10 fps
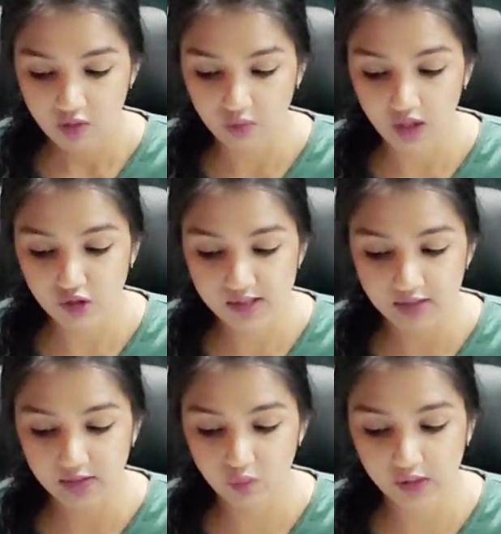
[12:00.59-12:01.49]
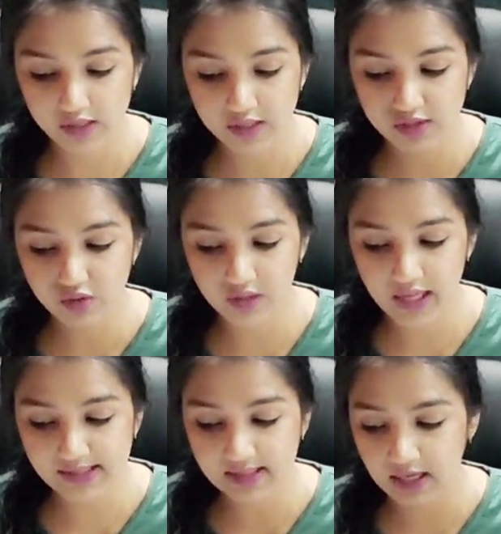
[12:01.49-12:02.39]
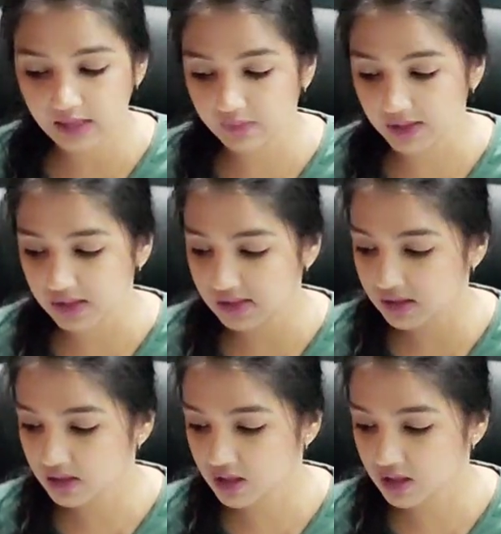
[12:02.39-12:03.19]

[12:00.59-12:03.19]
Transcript: Virgos out there, what is your last card, please?